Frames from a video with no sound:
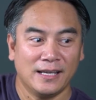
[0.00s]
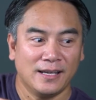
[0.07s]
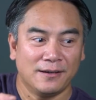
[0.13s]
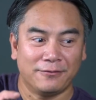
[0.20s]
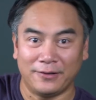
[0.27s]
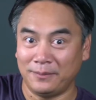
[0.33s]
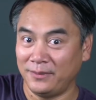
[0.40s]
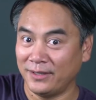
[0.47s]

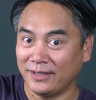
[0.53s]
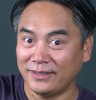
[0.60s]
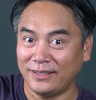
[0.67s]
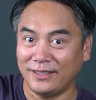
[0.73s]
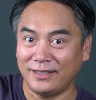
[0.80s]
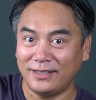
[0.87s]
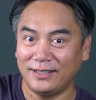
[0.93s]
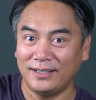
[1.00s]

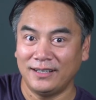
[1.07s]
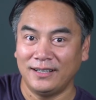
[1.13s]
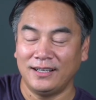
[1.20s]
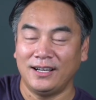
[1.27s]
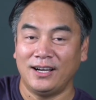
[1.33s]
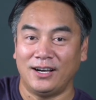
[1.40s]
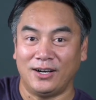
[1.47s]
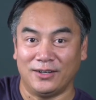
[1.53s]
familiar
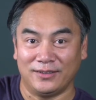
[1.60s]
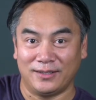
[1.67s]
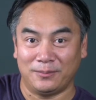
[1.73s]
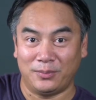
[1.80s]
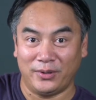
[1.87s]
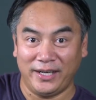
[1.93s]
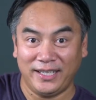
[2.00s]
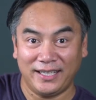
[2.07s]
on the
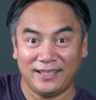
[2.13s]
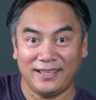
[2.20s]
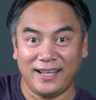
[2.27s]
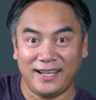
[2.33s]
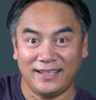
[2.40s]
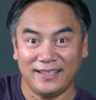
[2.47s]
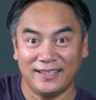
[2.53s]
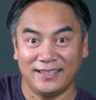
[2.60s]
braking
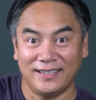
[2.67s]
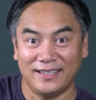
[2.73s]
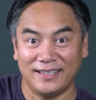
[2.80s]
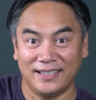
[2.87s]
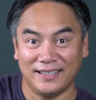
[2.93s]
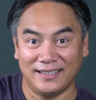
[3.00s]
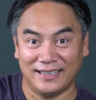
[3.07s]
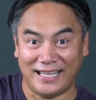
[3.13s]
yet,
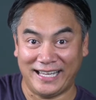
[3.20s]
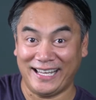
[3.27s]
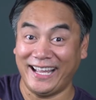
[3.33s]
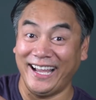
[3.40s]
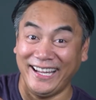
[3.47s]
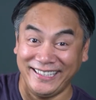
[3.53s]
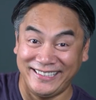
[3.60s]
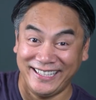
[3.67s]
like
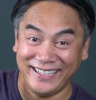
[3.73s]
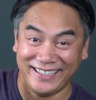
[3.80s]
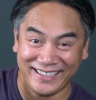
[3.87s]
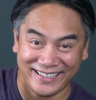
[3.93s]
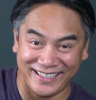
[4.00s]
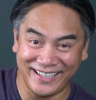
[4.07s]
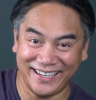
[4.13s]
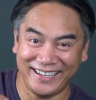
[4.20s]
I did
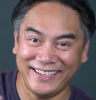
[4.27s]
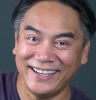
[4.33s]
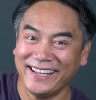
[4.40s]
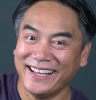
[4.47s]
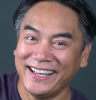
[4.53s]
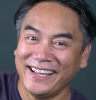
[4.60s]
again,